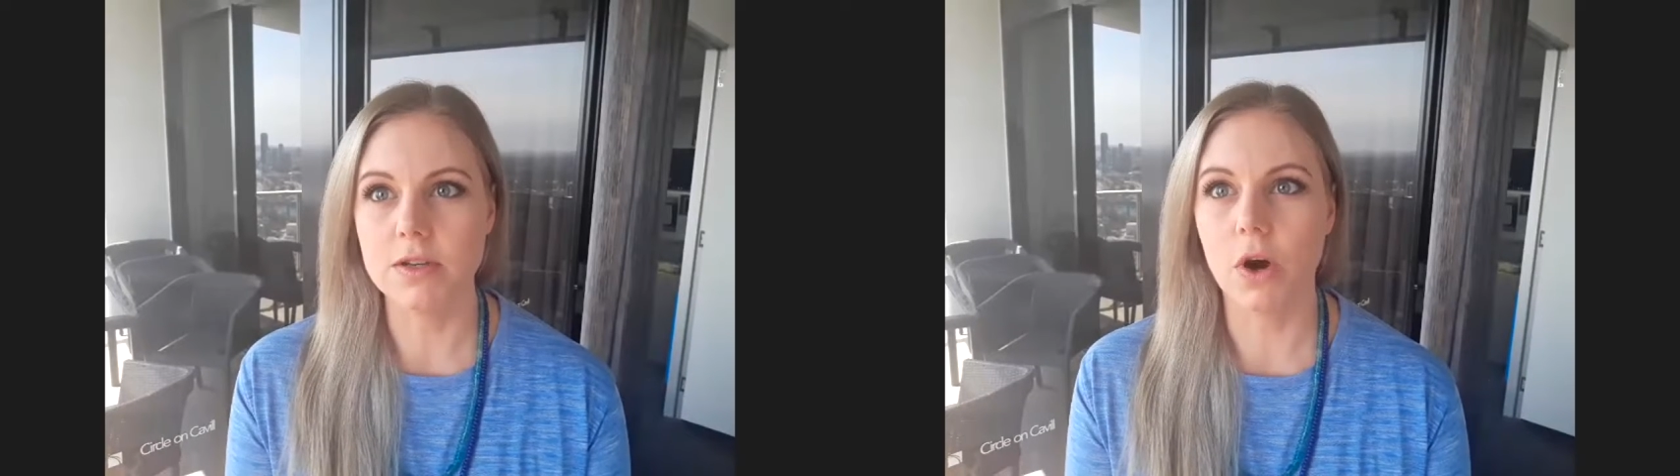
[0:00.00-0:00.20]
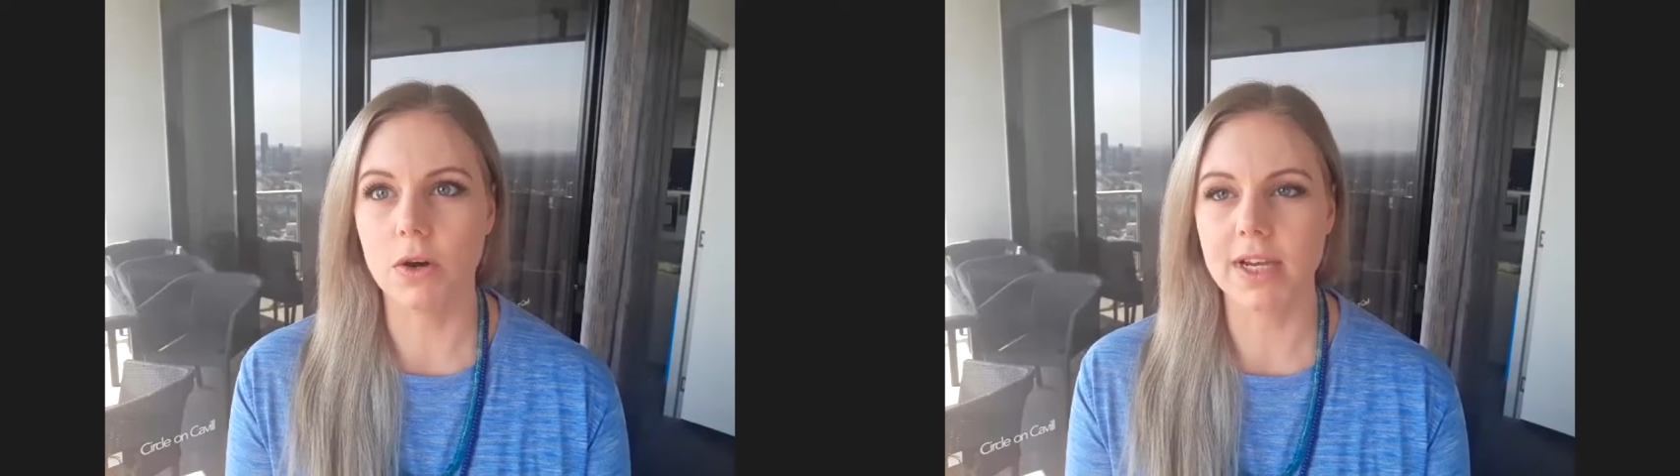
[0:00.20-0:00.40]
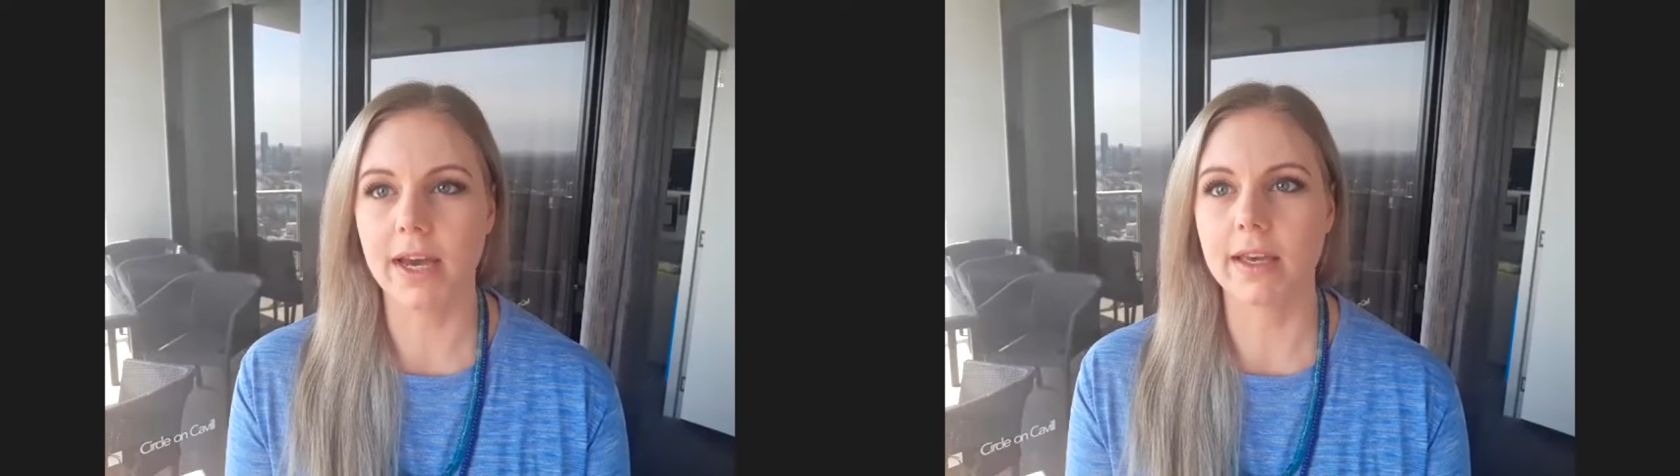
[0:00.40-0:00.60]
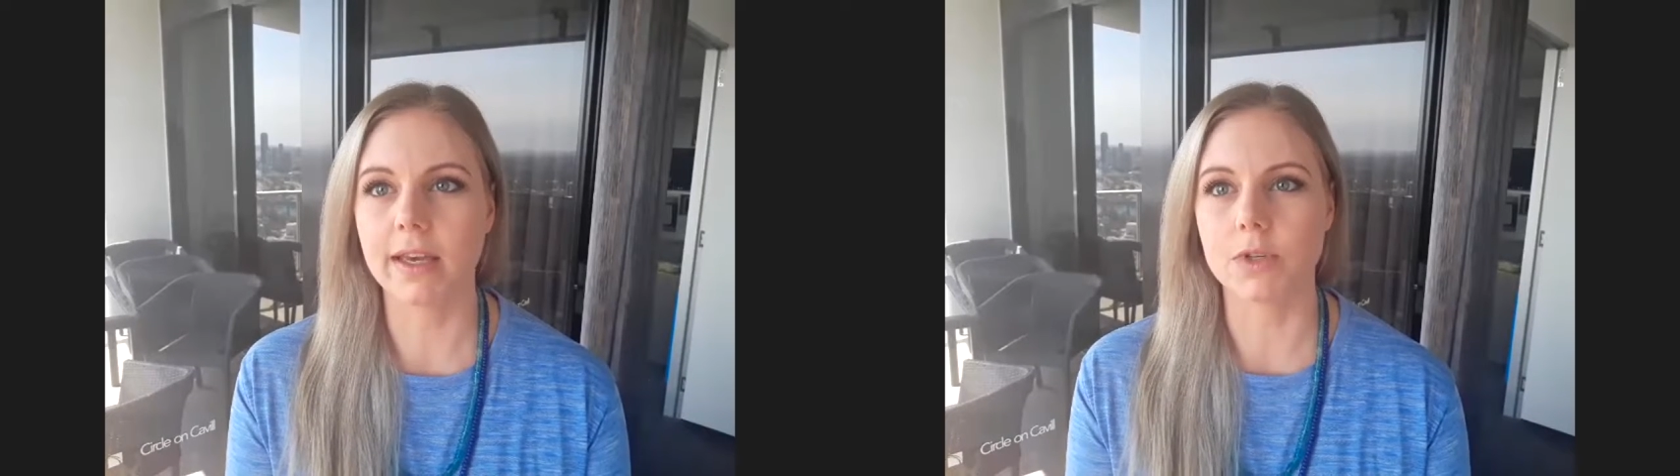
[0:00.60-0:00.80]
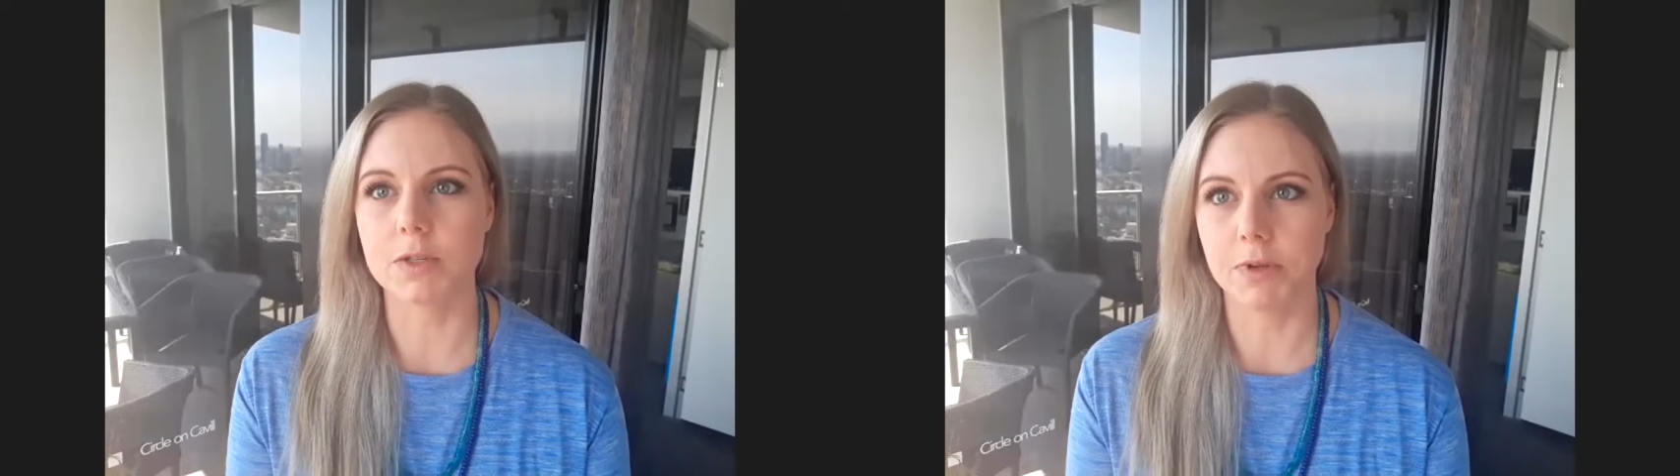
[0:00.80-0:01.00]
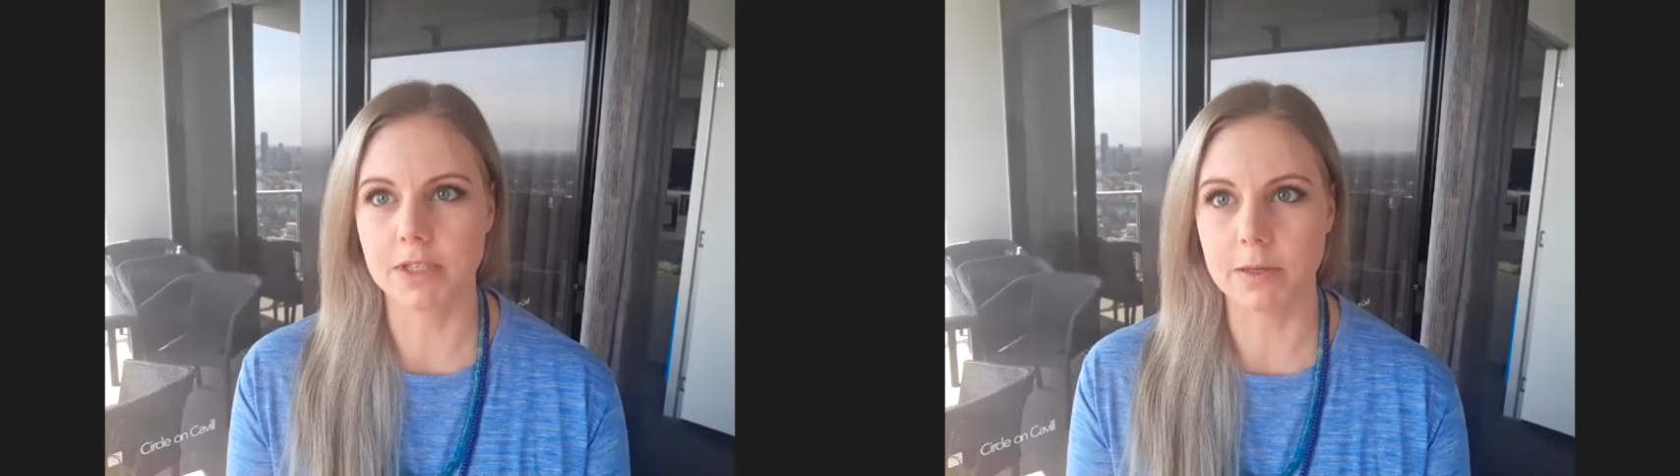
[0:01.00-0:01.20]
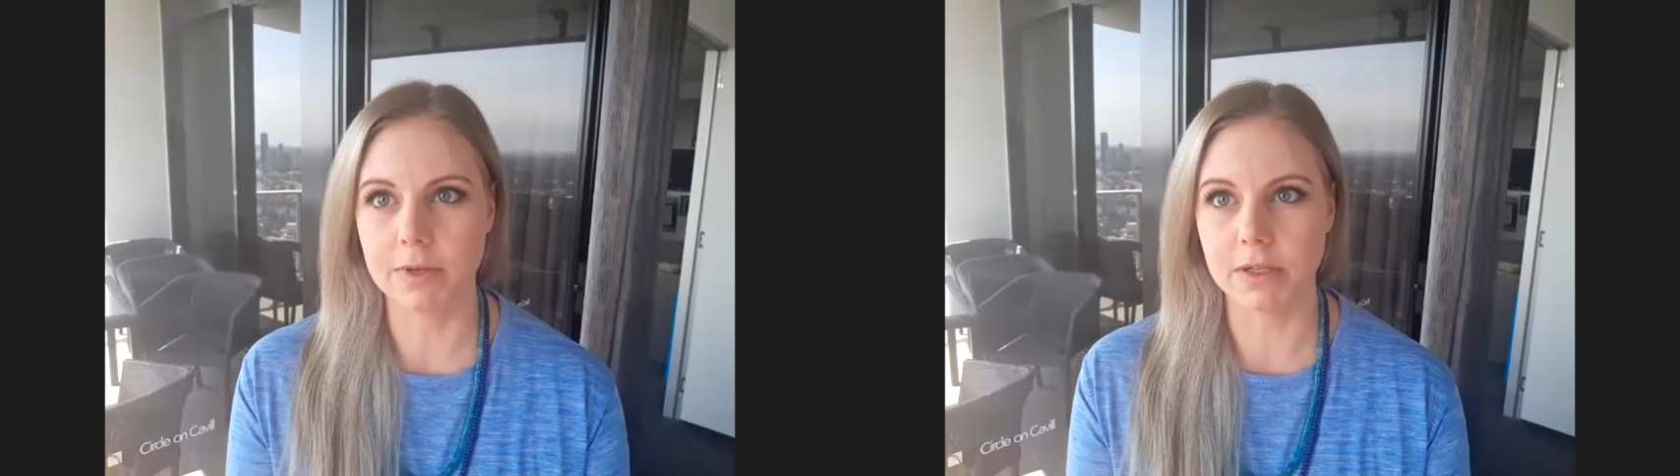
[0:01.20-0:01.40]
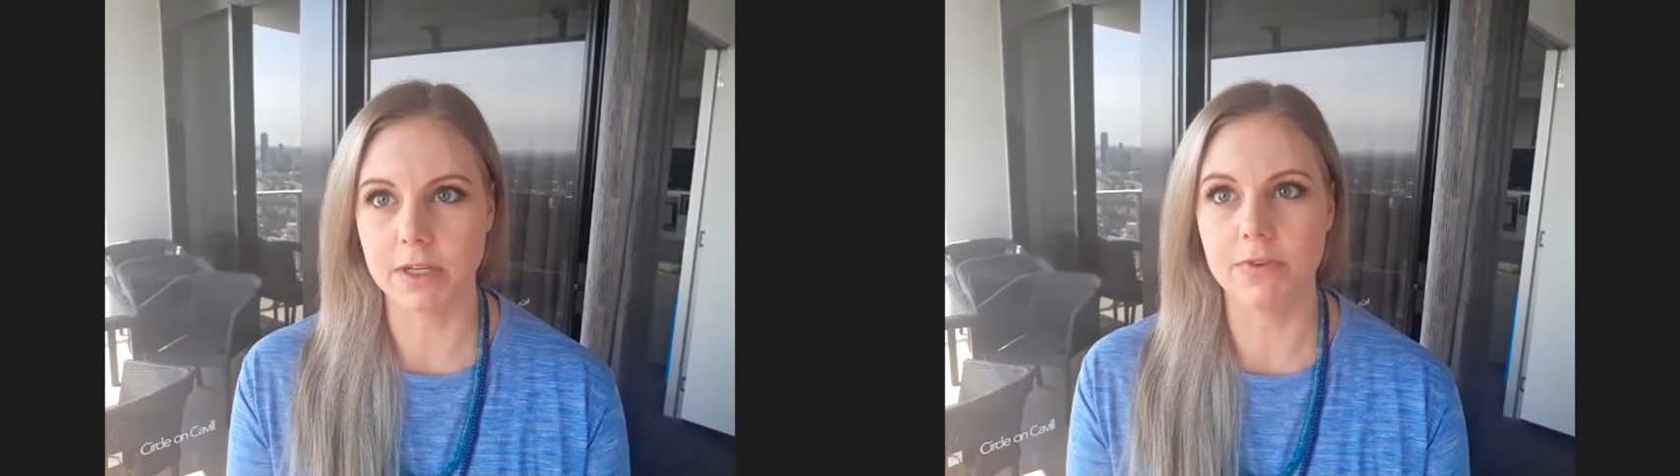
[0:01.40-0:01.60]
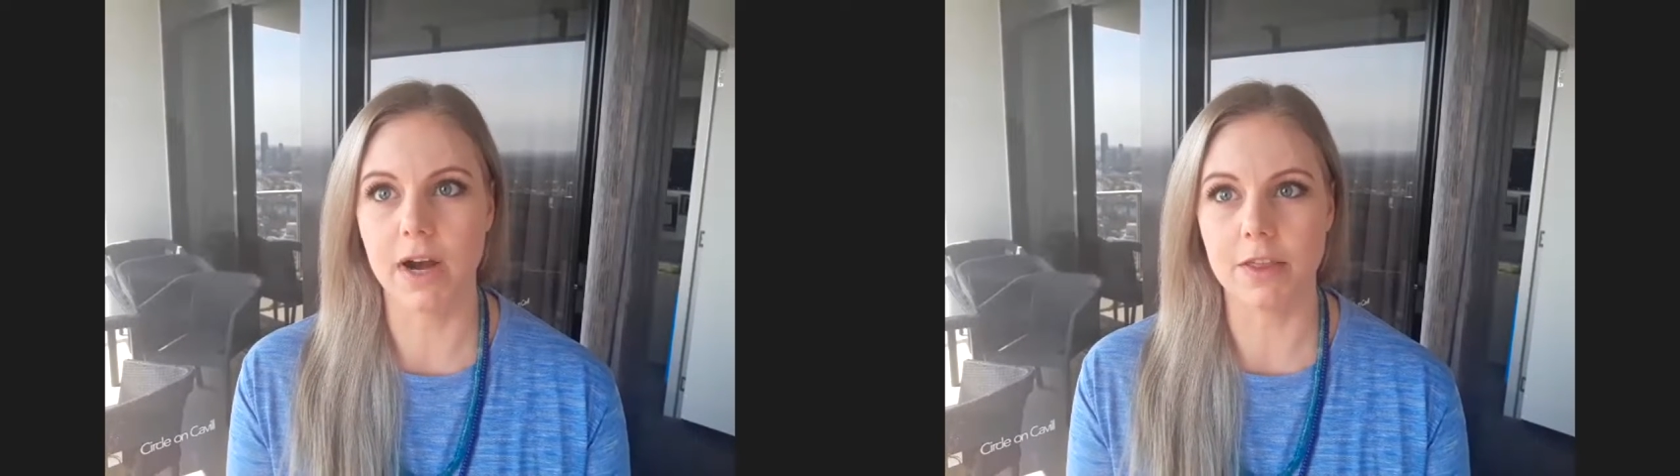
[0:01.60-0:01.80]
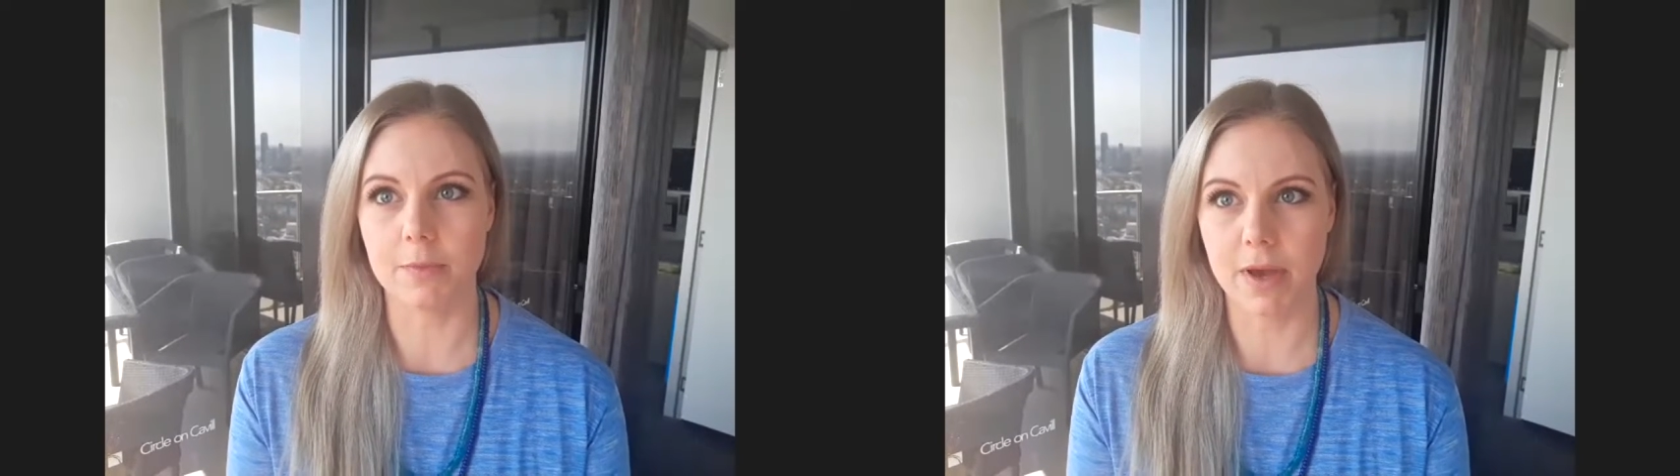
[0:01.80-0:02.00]
not taking responsibility for
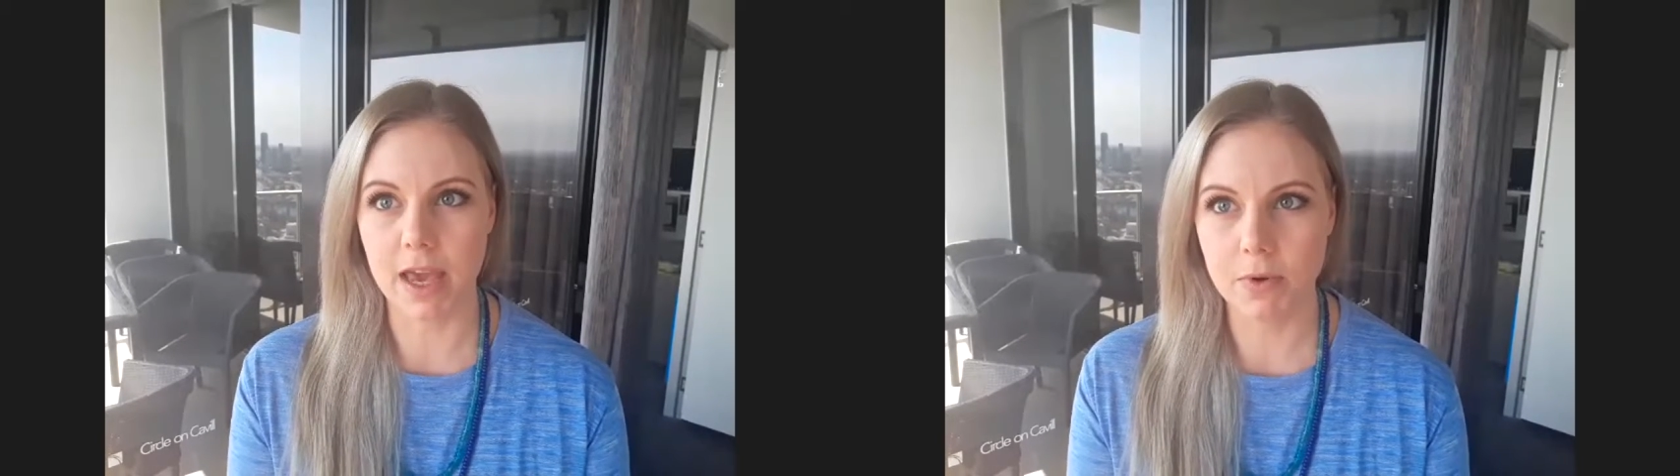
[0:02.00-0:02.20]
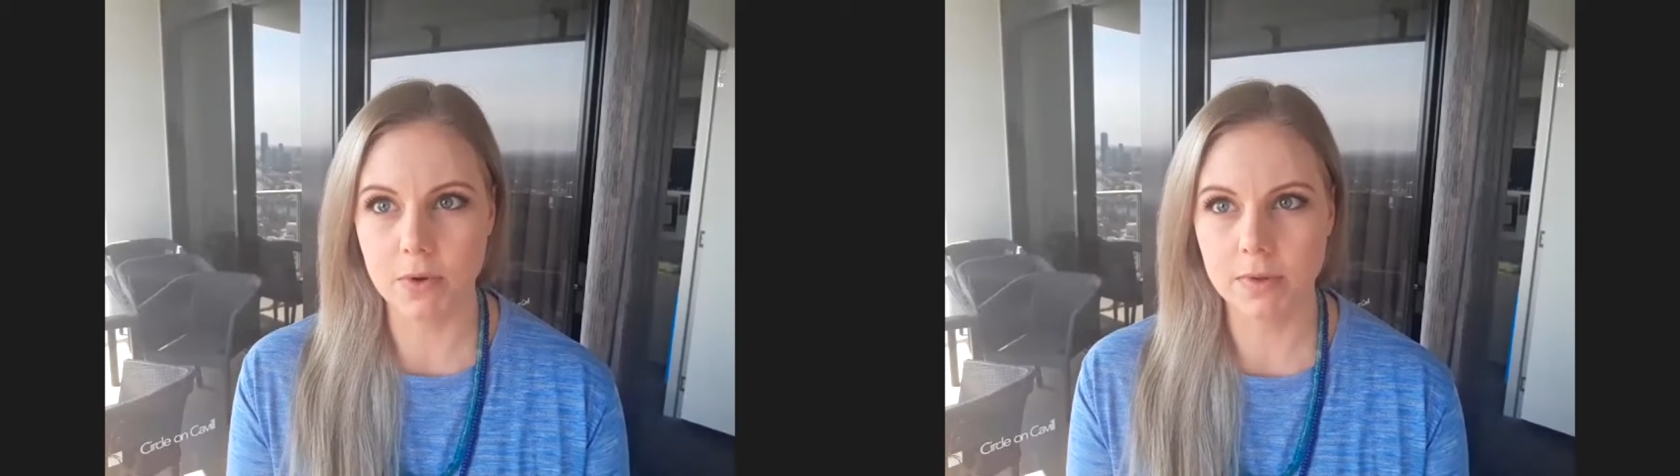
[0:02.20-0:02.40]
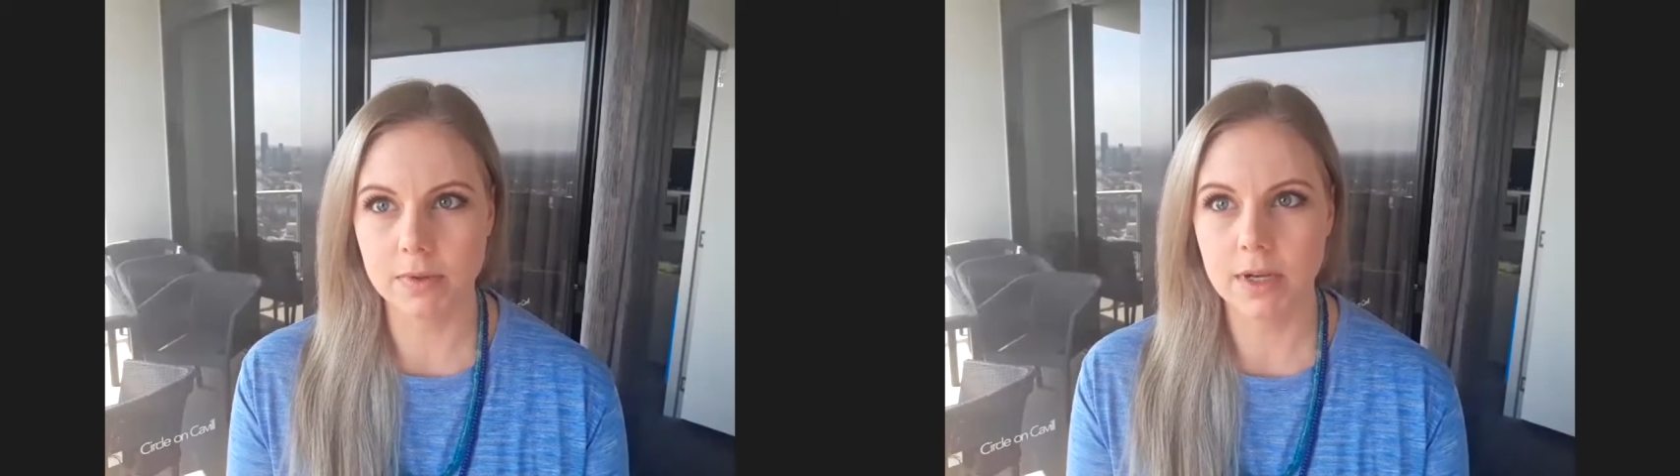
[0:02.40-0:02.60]
other people.